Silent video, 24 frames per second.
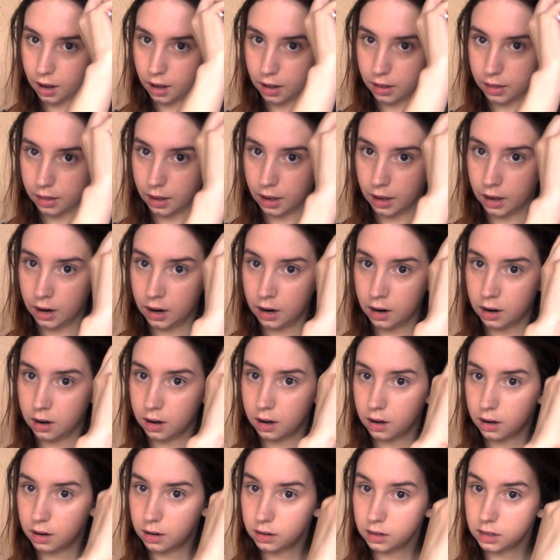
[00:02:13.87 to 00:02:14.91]
And then
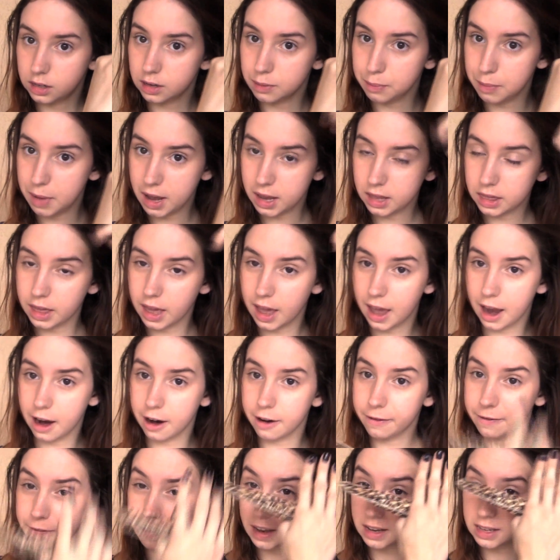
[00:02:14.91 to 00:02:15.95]
to make the
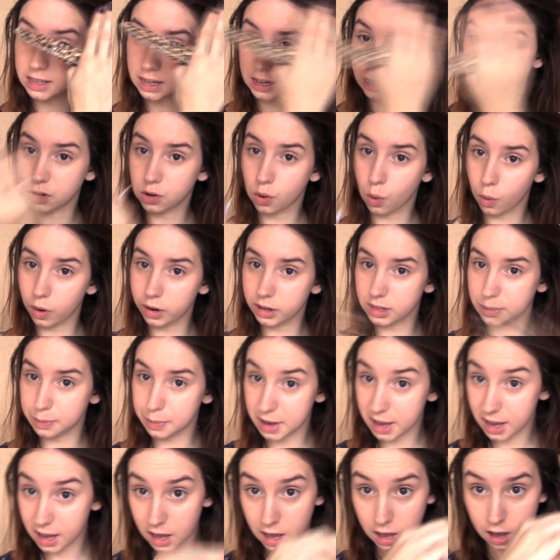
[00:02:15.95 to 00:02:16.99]
hair facing towards
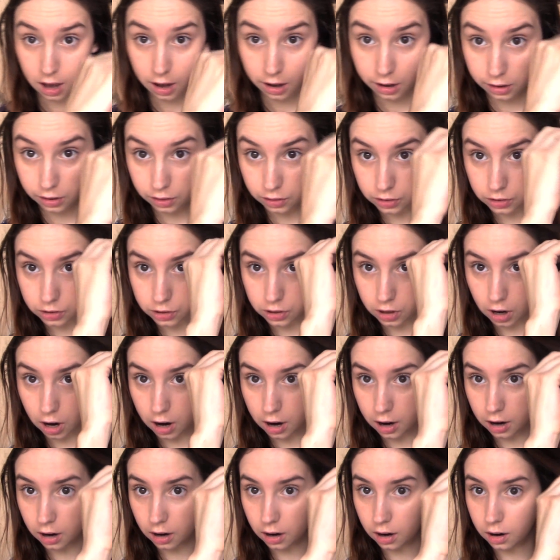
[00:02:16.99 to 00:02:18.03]
me, you
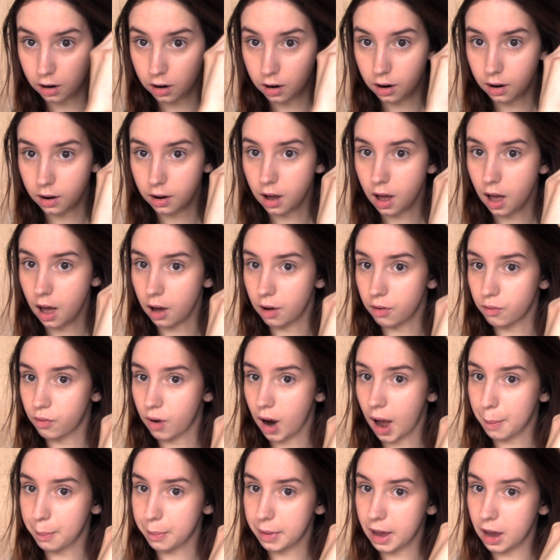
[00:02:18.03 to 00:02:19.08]
start
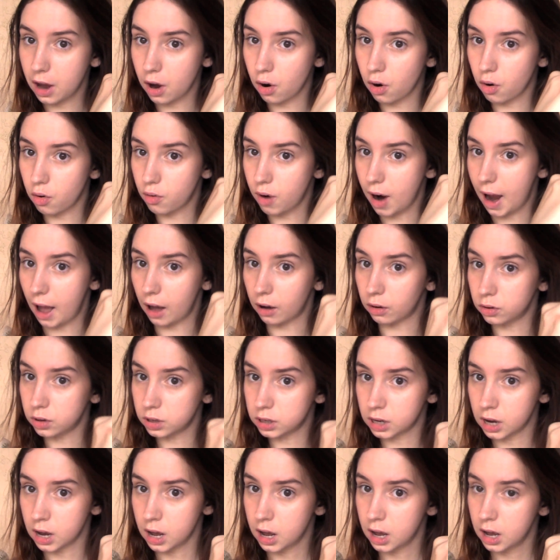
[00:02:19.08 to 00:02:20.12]
wrapping
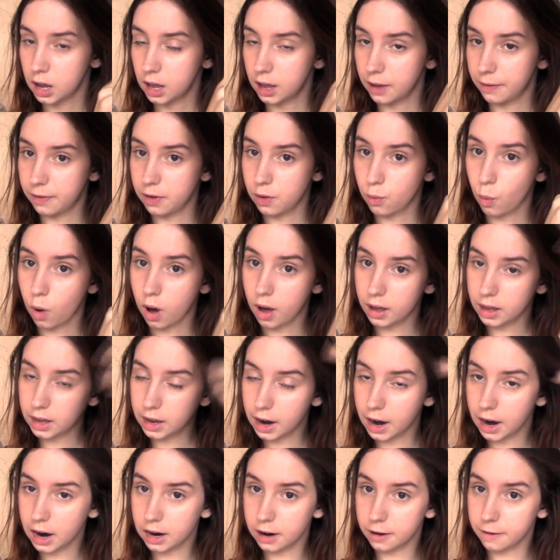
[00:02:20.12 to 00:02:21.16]
around. If you want
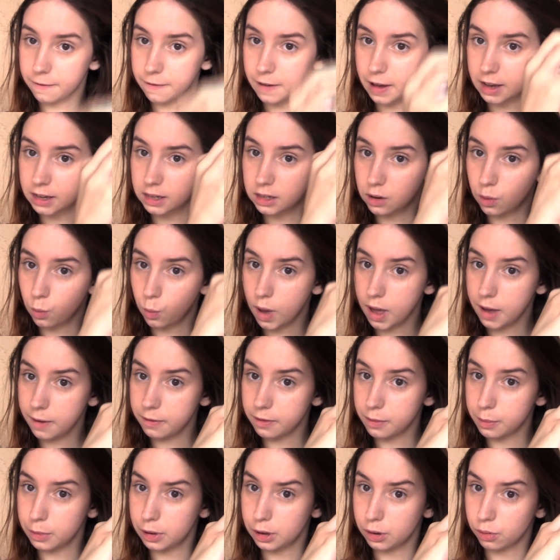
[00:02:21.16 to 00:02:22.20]
your hair to face away
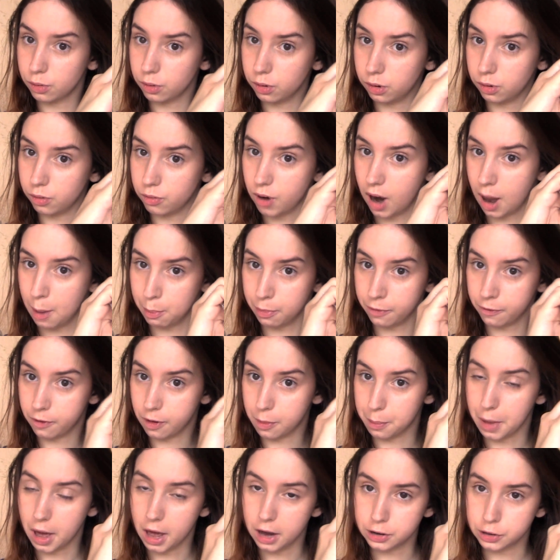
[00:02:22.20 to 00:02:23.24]
from you, you wrap
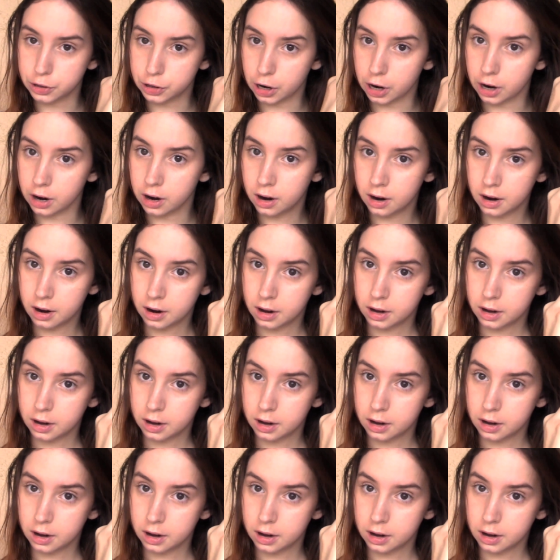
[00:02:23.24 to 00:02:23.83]
from under.